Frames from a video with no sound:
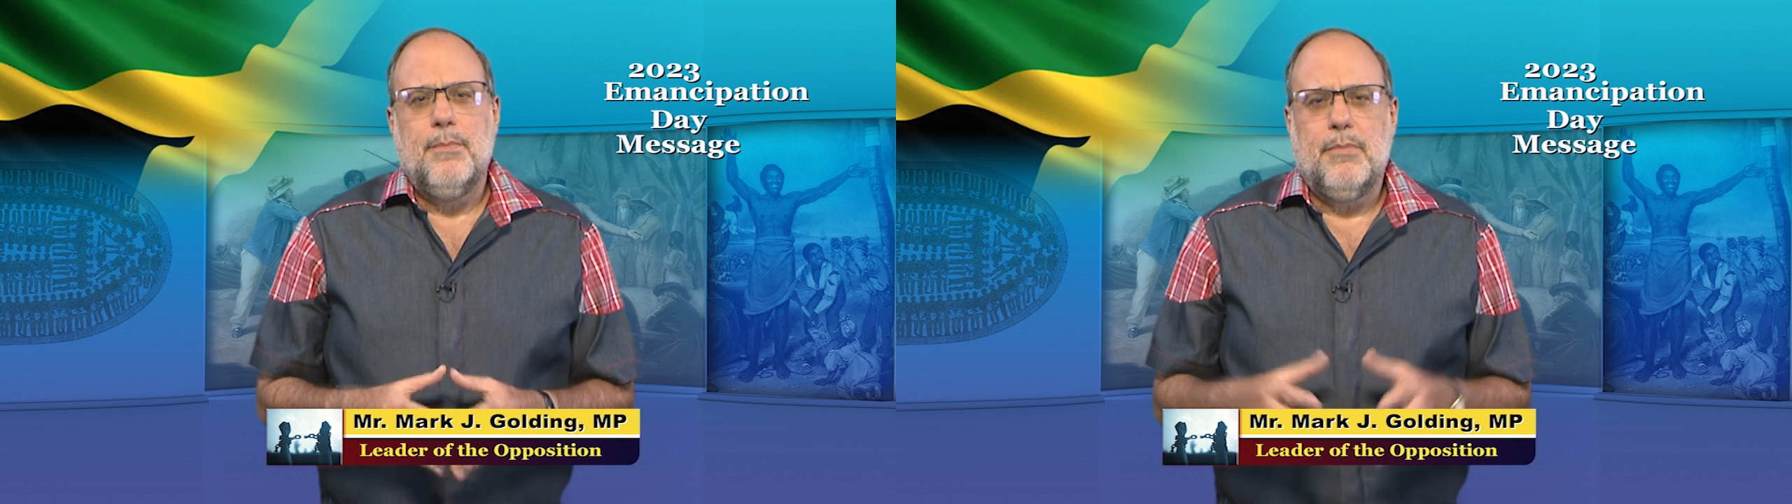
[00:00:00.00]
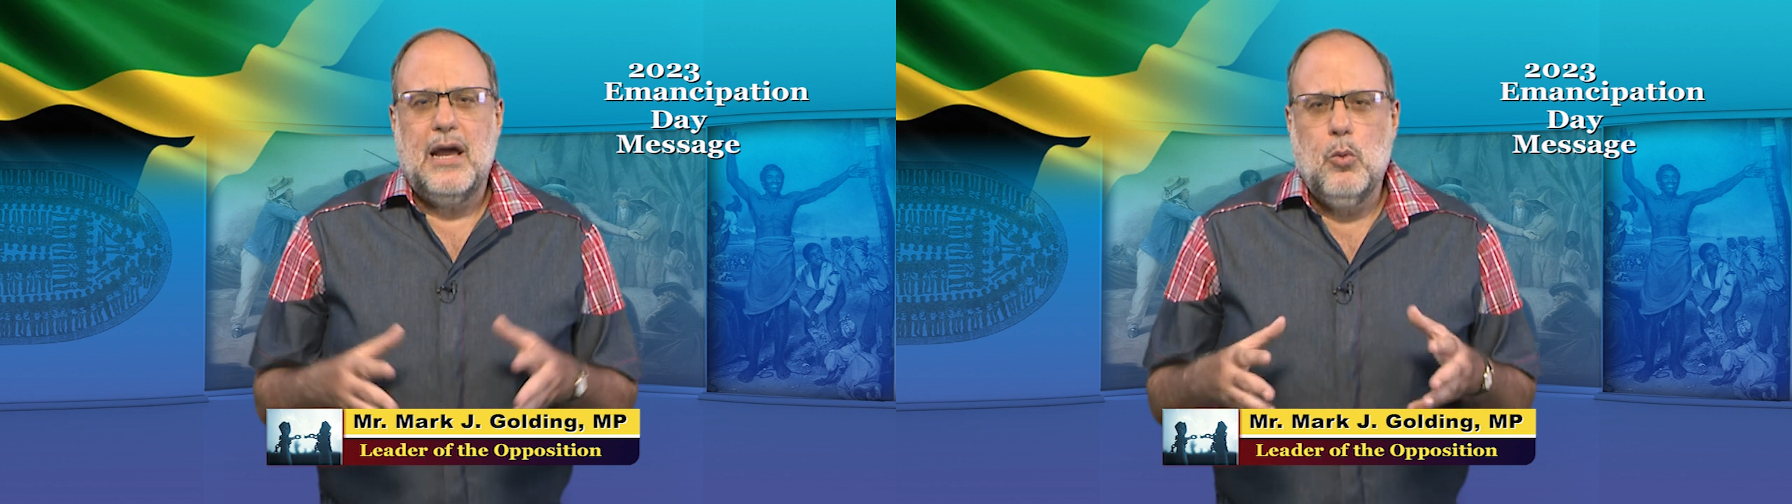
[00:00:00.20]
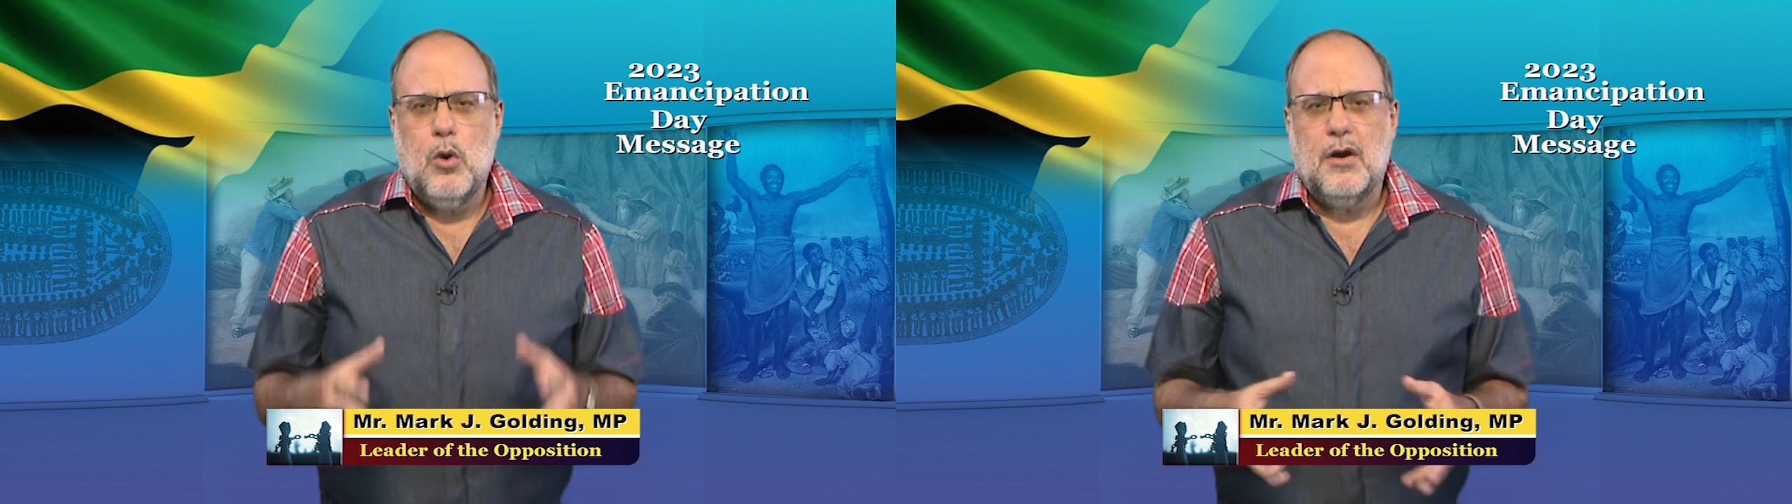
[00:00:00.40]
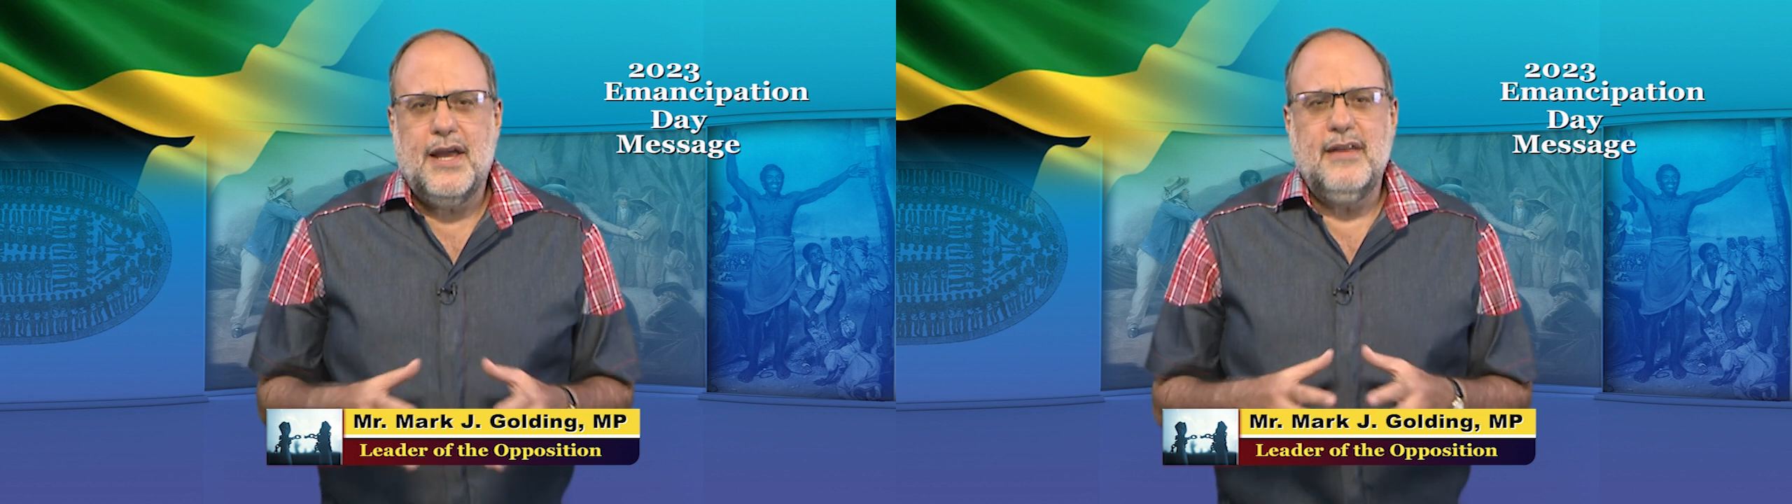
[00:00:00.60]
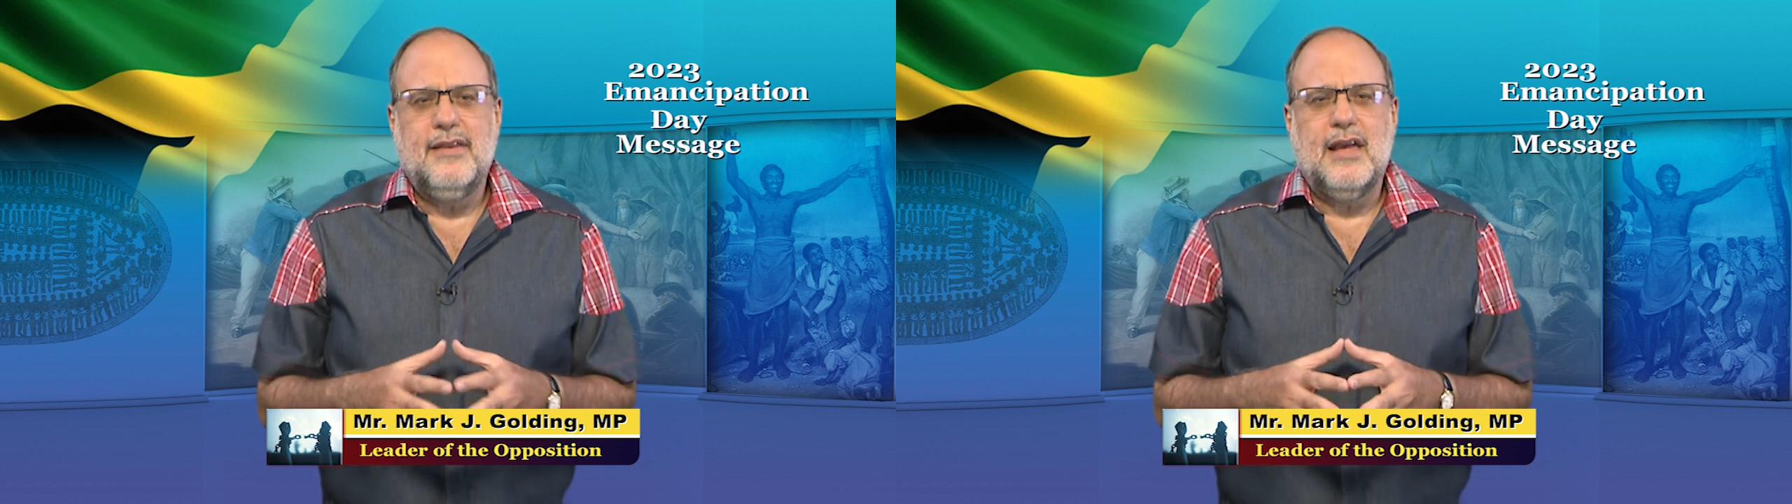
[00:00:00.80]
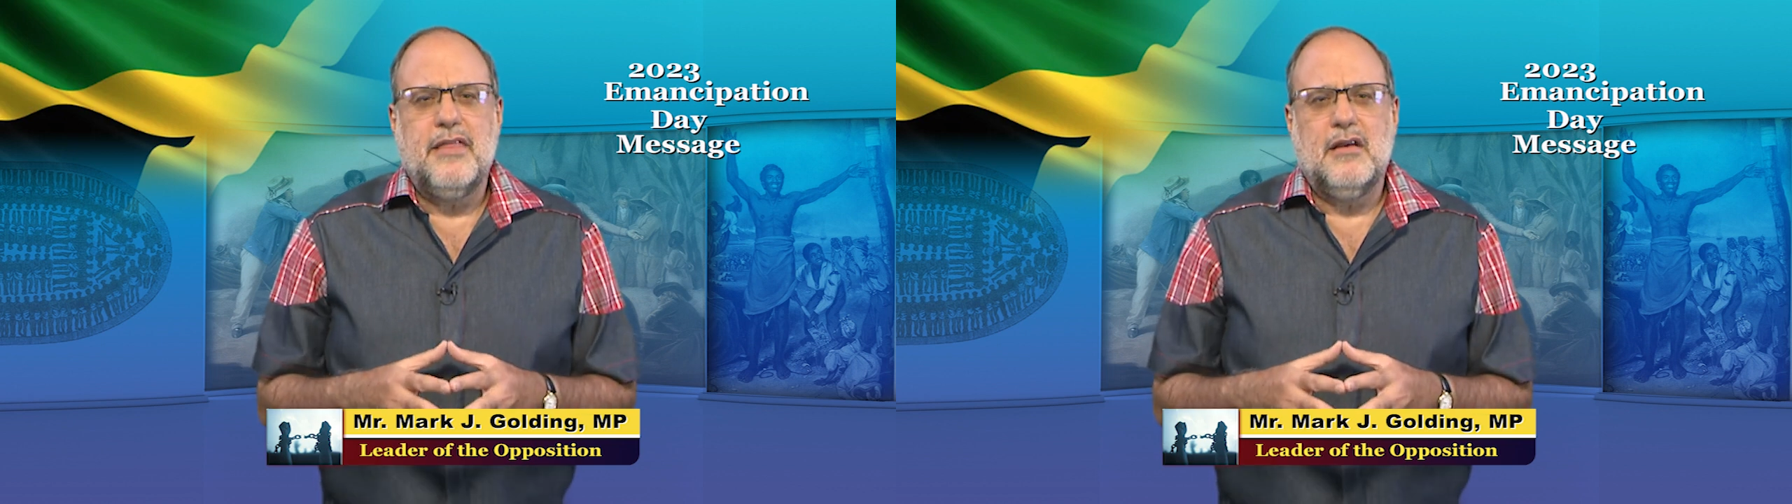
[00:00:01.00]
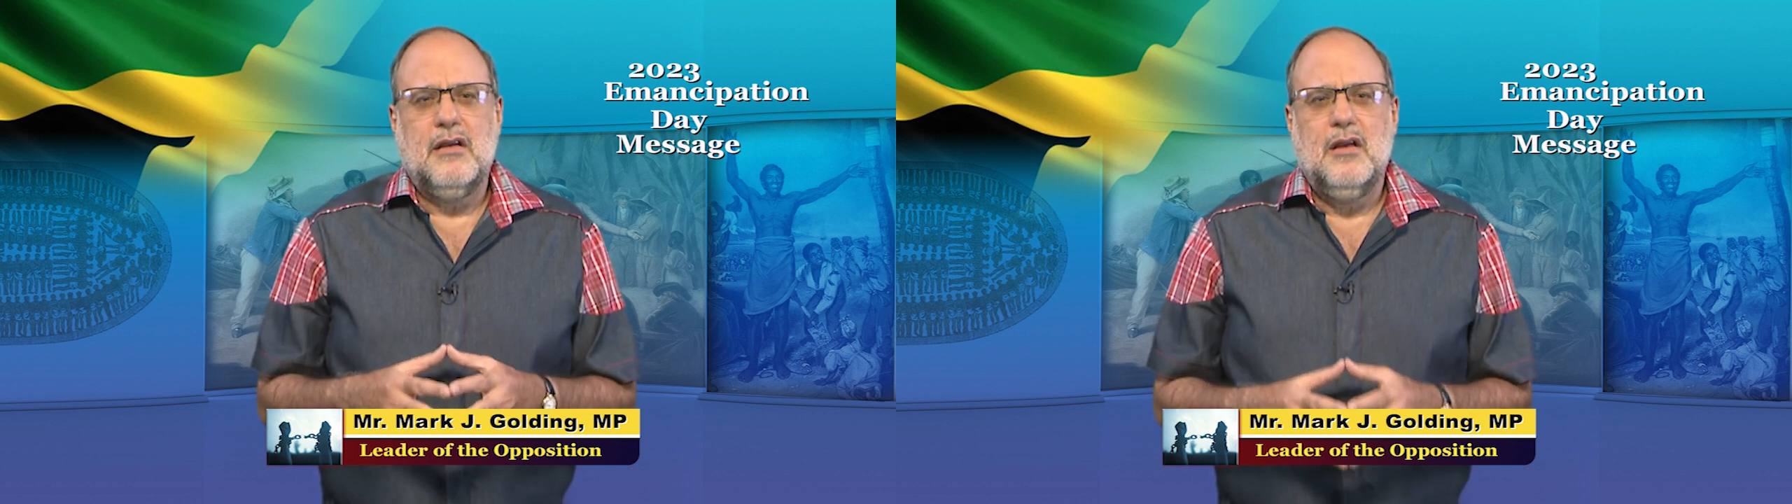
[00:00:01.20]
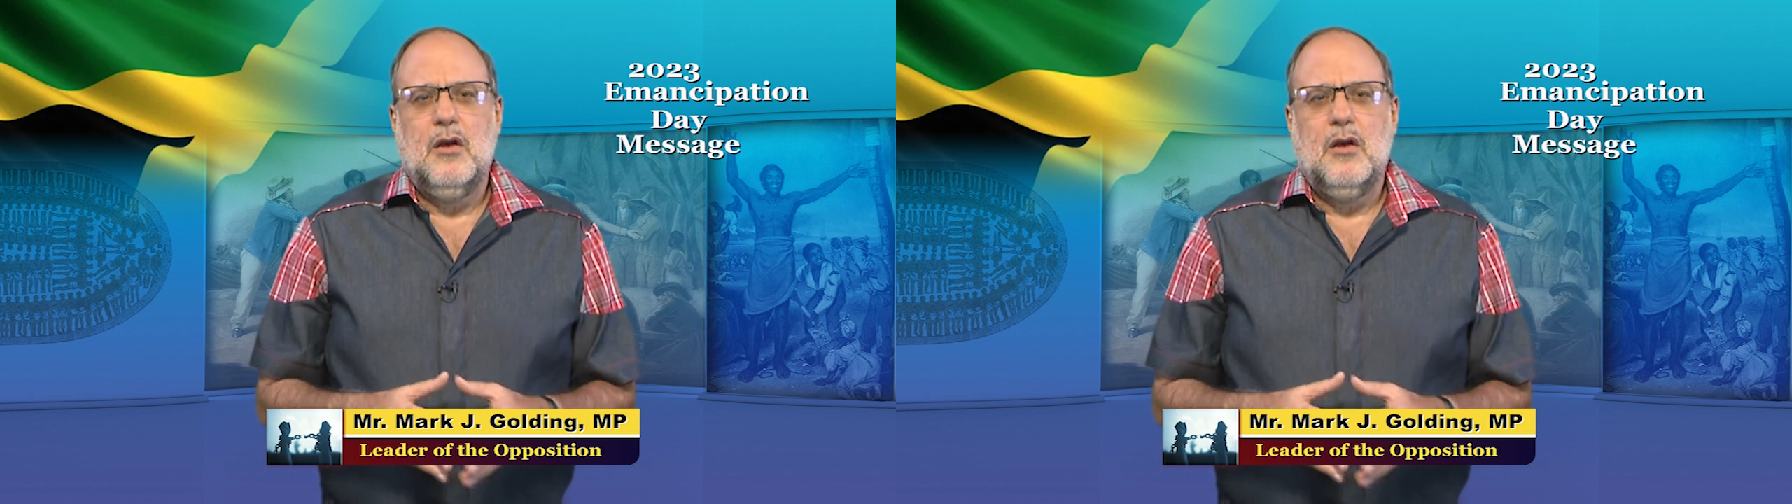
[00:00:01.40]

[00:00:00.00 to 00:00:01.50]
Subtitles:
By working together,